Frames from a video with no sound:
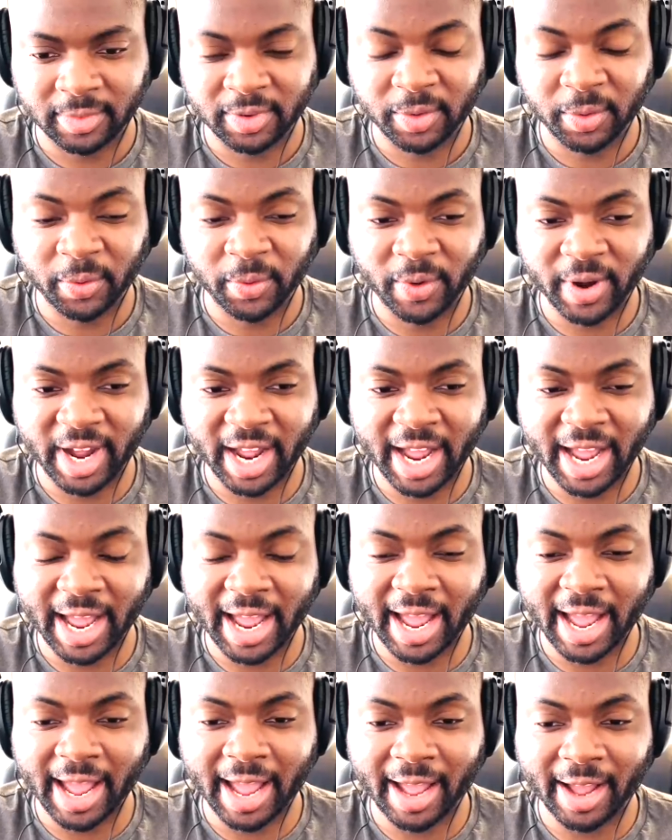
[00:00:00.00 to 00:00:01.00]

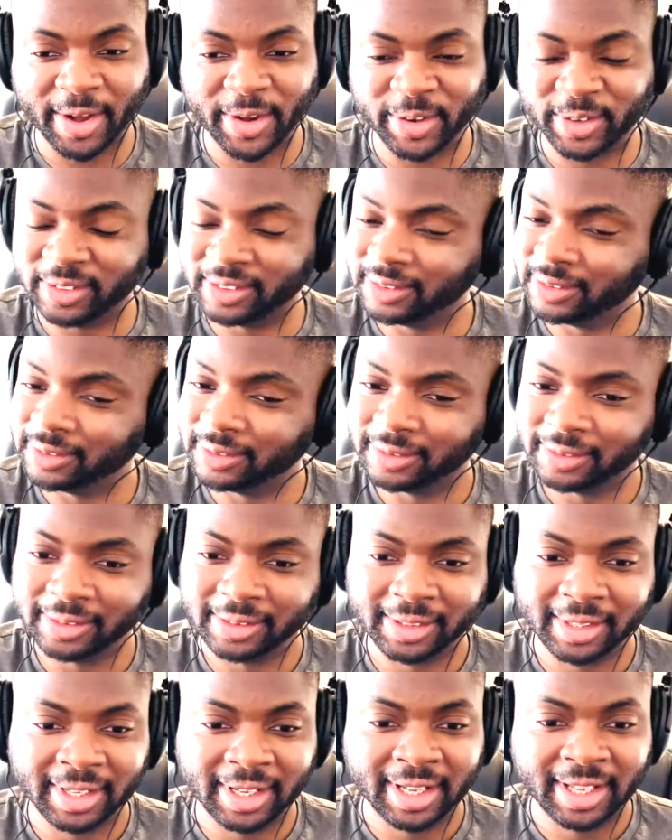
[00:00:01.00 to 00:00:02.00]
Wow.
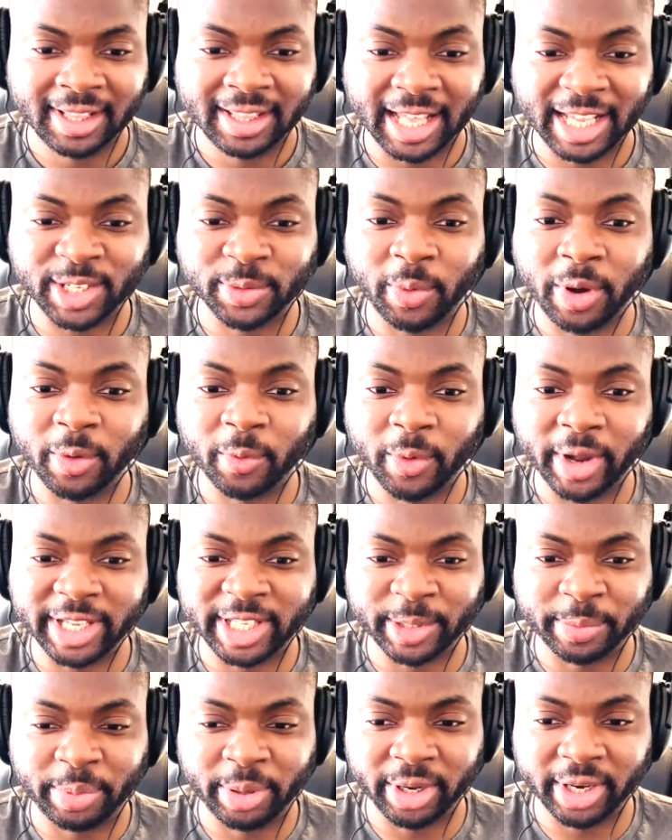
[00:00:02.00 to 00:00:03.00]
That's one way
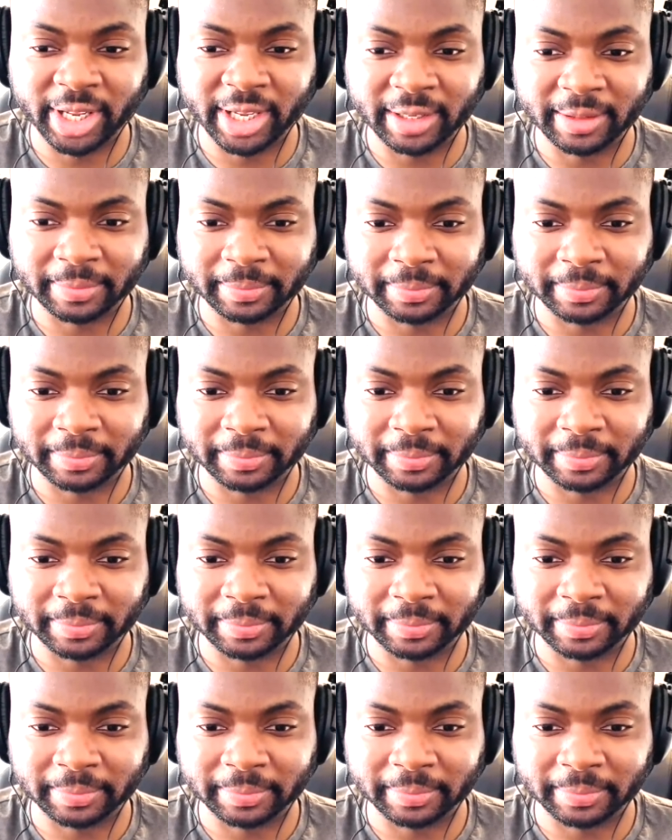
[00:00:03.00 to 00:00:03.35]
to put it.